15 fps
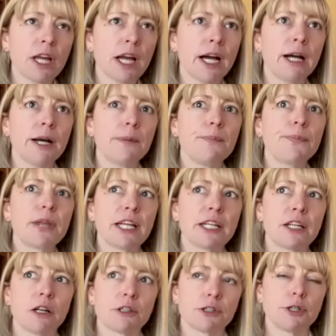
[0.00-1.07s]

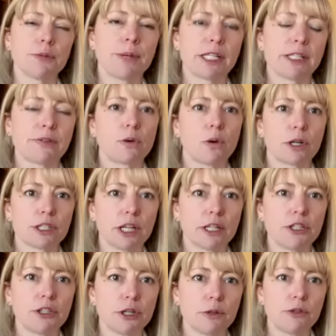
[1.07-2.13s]
It also depends, of course,
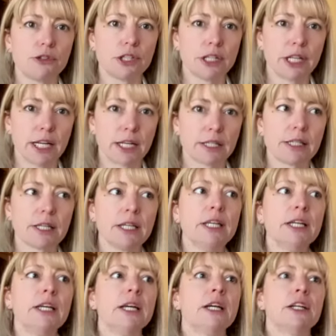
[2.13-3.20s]
on the doe's genetics.
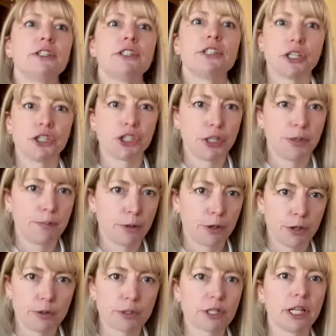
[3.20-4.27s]
Does she
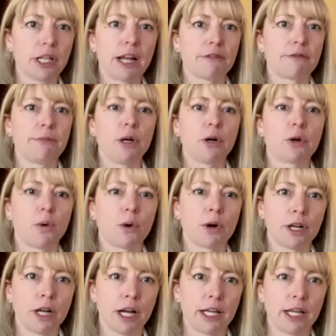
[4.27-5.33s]
produce a lot of milk or
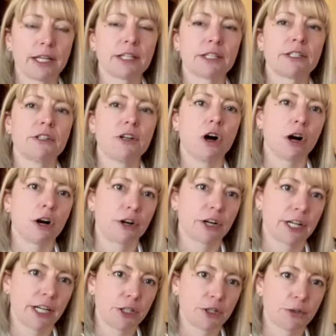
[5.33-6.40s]
not? Are her
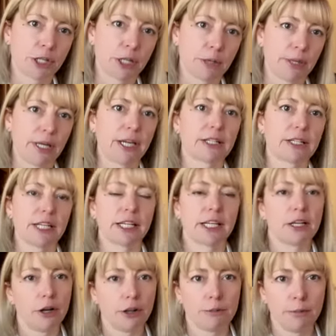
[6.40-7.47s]
kids really big and
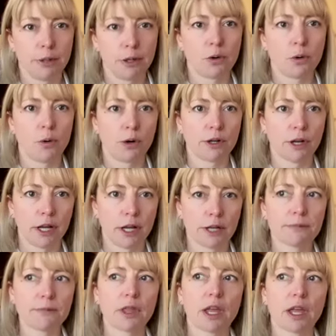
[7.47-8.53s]
taking all the milk or
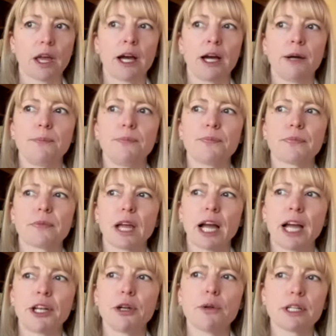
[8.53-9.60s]
not?
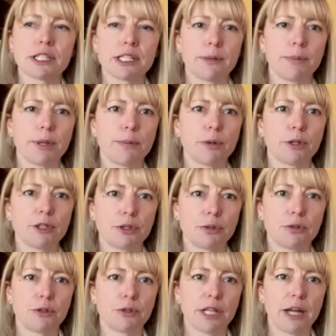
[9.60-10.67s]
I know that some people
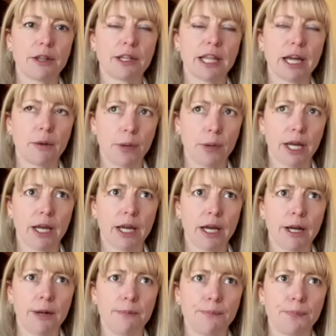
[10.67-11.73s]
do that way.
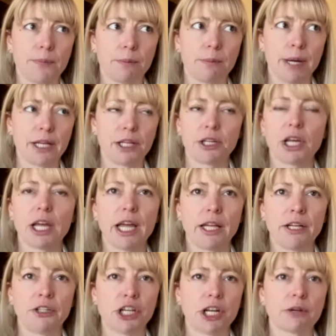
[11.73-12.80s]
But
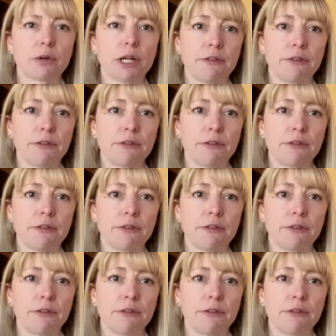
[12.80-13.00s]
in general,